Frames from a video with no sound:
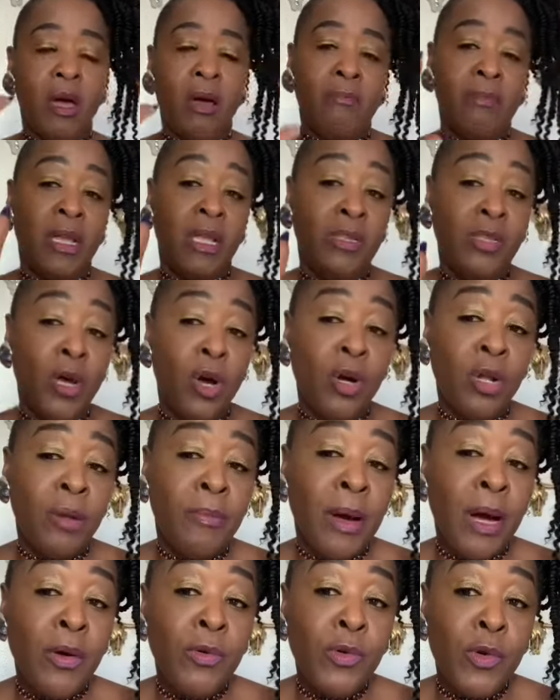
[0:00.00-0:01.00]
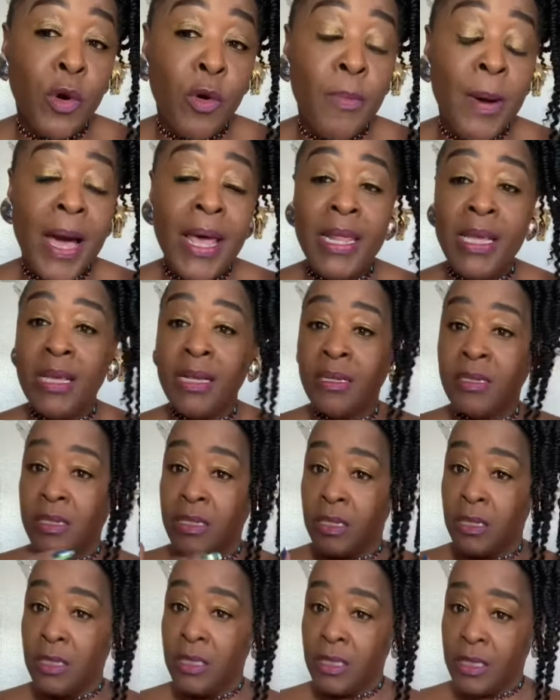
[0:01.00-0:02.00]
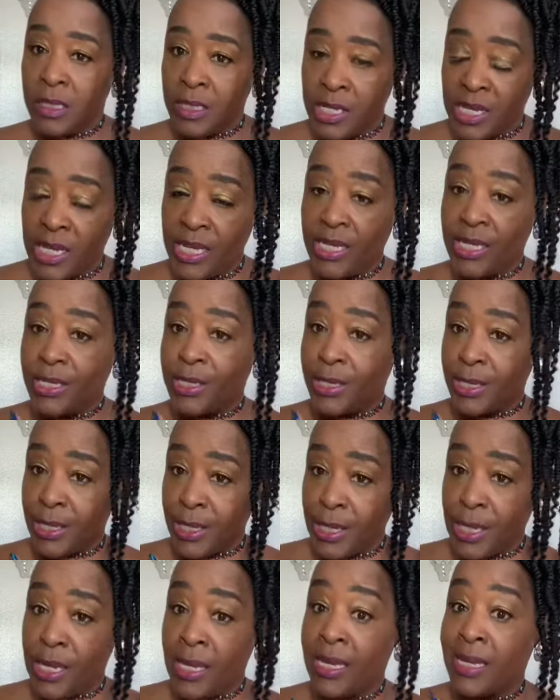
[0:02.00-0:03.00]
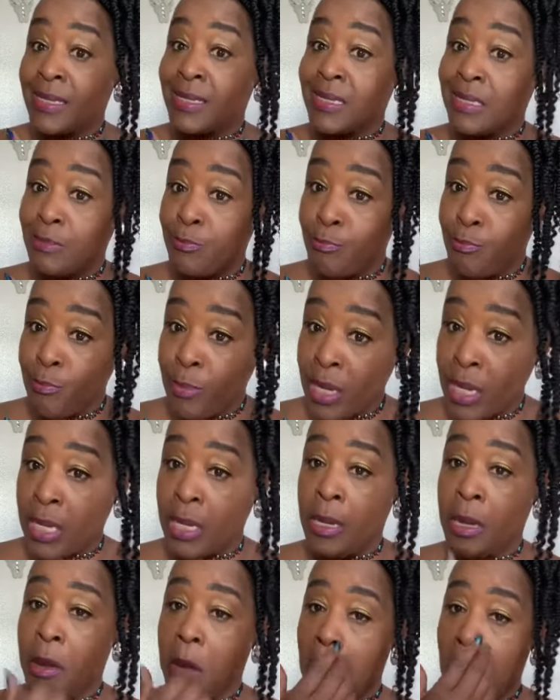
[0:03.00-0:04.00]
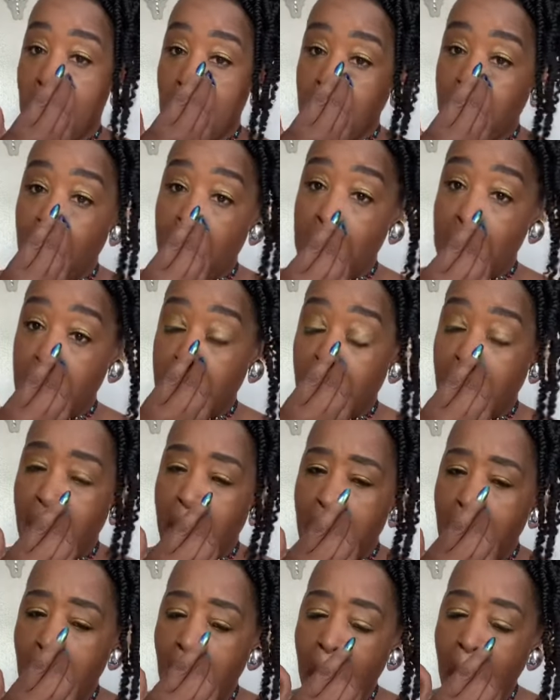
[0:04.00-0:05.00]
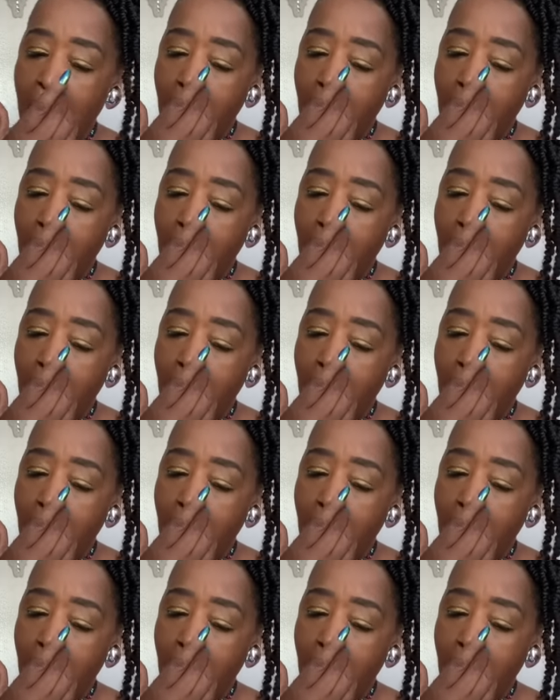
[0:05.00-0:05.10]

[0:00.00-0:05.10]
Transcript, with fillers: I'm not talking about nobody else. This is me. Okay, you guys?